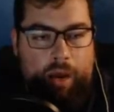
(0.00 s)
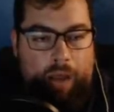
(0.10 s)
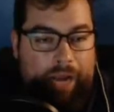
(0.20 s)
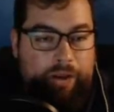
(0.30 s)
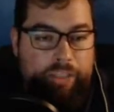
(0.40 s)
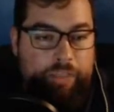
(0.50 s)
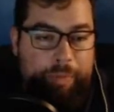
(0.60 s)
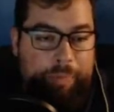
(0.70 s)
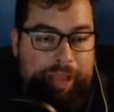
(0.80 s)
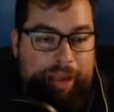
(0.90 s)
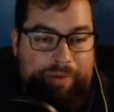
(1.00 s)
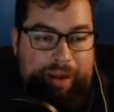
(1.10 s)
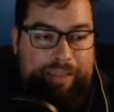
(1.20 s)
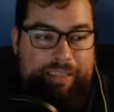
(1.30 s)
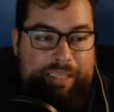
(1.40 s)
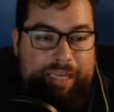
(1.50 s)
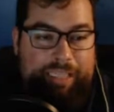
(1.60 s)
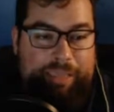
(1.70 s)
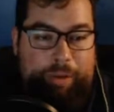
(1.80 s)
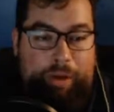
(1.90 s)
I could just be playing recklessly, I
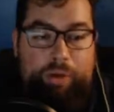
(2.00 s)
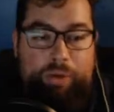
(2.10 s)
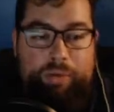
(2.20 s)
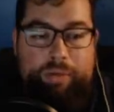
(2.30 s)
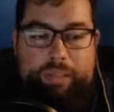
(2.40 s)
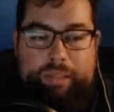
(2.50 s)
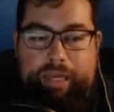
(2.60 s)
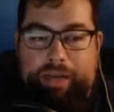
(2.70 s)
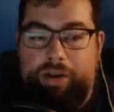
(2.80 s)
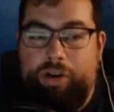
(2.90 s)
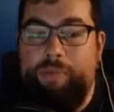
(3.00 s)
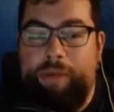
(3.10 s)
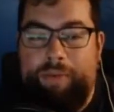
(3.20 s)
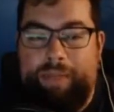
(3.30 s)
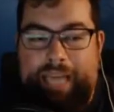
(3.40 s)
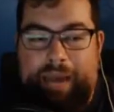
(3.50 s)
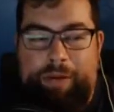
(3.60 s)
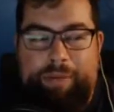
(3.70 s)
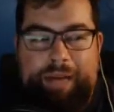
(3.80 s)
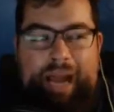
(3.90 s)
suppose. That could be what's
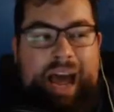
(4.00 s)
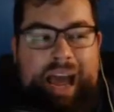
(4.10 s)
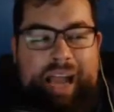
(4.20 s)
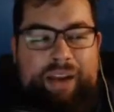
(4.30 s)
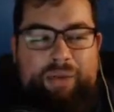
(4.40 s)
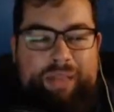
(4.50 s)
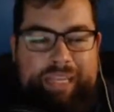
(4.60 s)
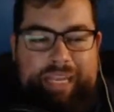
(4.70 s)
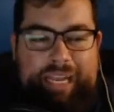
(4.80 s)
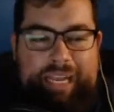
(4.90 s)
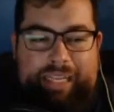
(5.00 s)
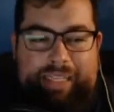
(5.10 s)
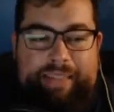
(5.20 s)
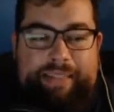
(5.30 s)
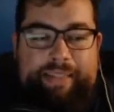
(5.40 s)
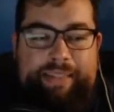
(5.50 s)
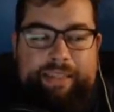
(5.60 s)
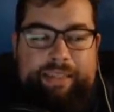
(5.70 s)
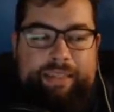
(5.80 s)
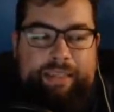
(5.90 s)
happening, but I don't think it is.